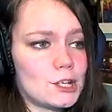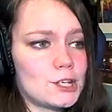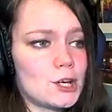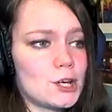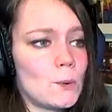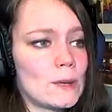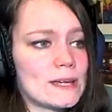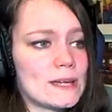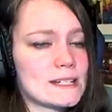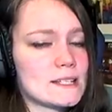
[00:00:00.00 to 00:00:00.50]

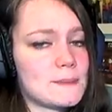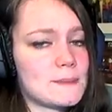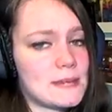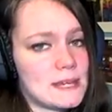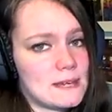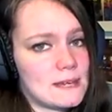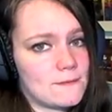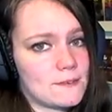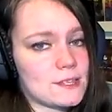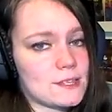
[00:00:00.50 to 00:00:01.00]
going to
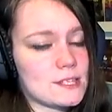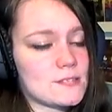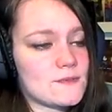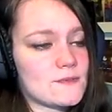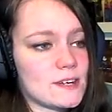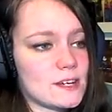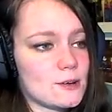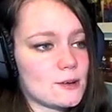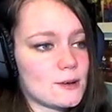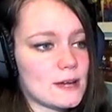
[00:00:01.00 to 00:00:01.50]
be it for this
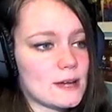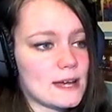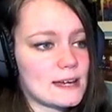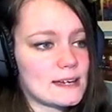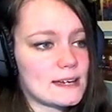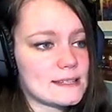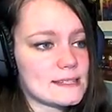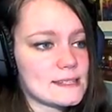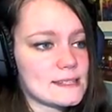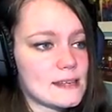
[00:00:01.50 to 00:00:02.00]
video,
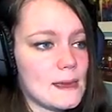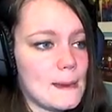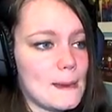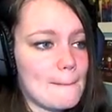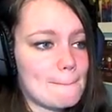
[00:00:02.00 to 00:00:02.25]
guys.